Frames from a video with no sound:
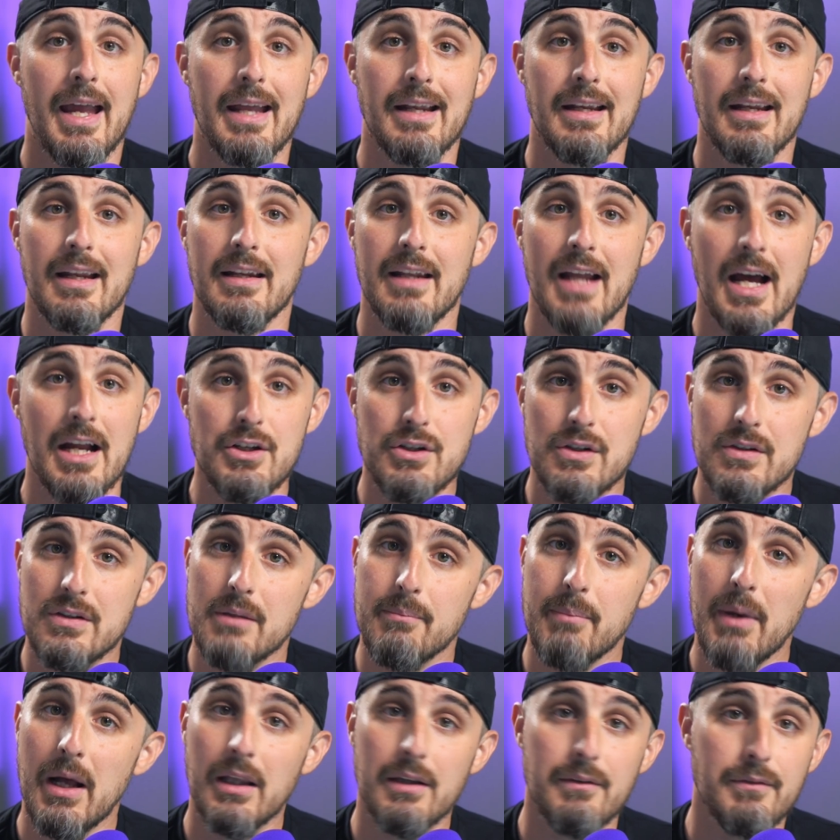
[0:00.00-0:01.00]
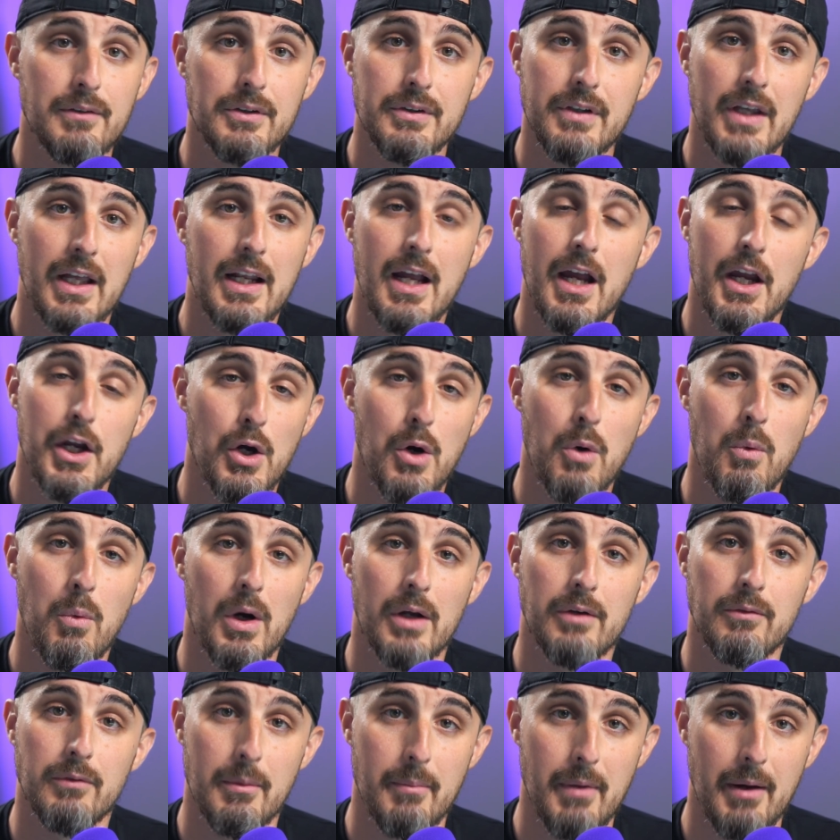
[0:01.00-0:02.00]
And not just the polyfill.io
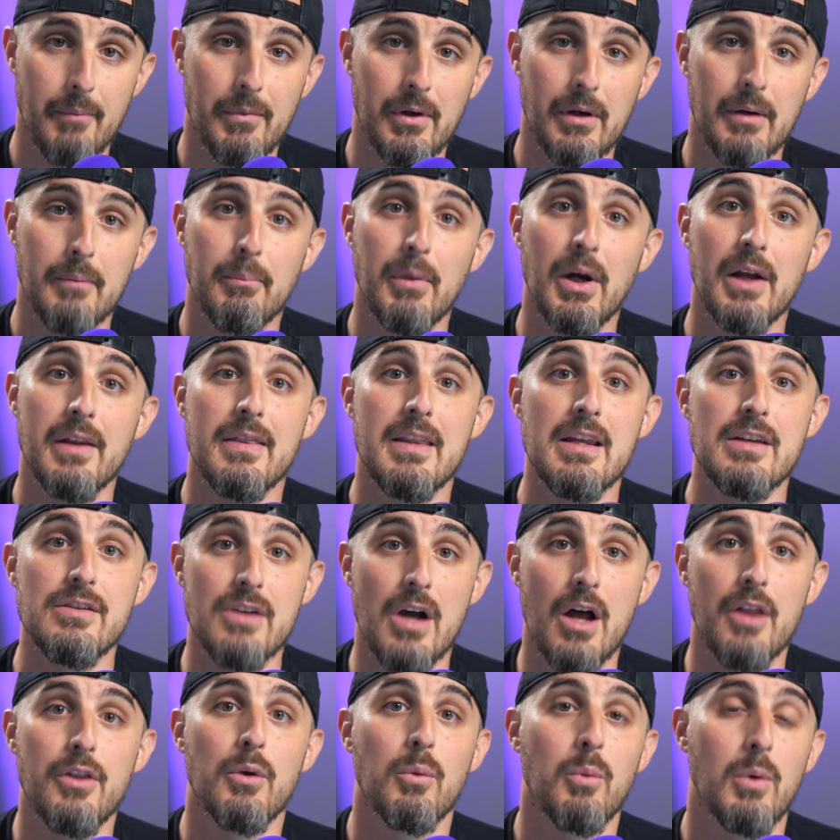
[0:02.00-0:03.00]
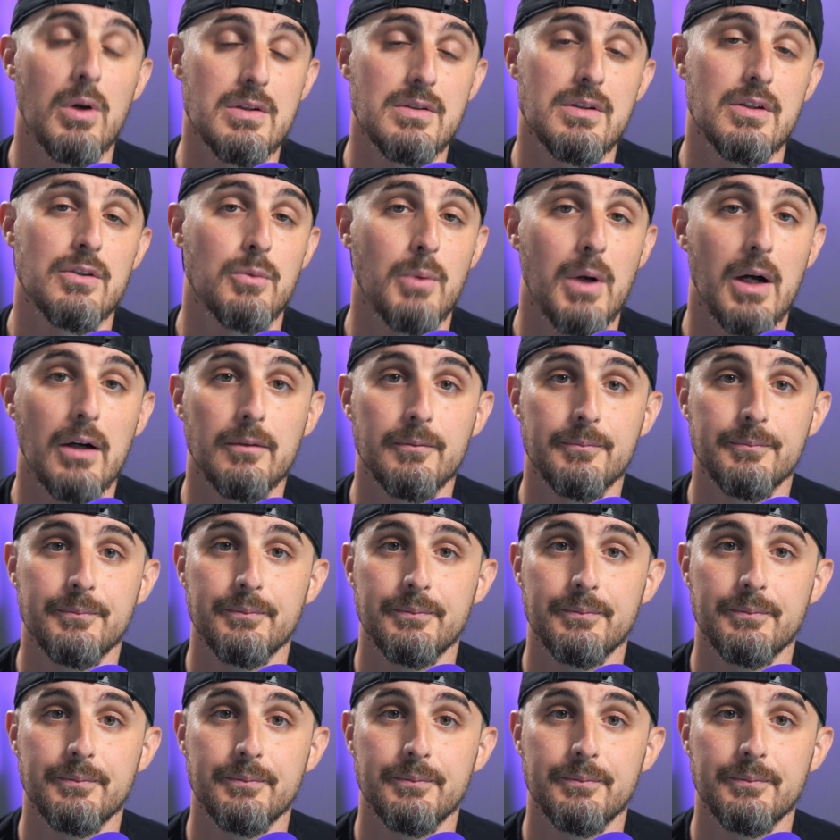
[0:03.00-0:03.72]
one, remember, but these other ones as well.